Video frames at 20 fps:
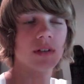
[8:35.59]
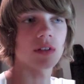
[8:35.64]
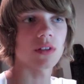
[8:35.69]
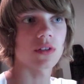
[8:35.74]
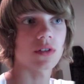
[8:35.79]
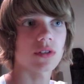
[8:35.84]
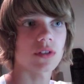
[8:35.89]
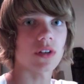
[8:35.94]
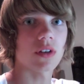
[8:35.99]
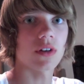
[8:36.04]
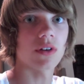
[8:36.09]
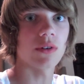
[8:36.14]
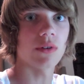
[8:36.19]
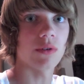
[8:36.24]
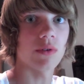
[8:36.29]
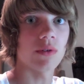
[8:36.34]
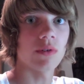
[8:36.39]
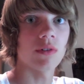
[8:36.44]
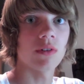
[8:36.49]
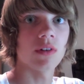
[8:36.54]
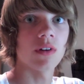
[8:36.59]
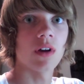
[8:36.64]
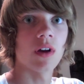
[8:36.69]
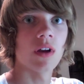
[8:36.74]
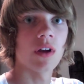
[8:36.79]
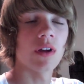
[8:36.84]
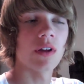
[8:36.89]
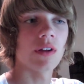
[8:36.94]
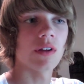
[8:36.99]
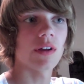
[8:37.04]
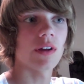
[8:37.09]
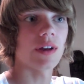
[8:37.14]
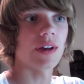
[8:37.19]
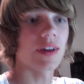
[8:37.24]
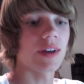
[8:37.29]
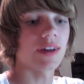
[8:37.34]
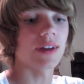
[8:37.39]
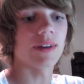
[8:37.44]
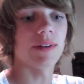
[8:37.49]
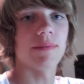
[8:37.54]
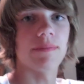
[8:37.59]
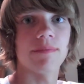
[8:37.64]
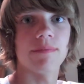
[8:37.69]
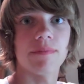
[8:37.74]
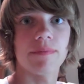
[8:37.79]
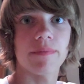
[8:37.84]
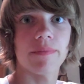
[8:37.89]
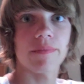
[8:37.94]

So, um,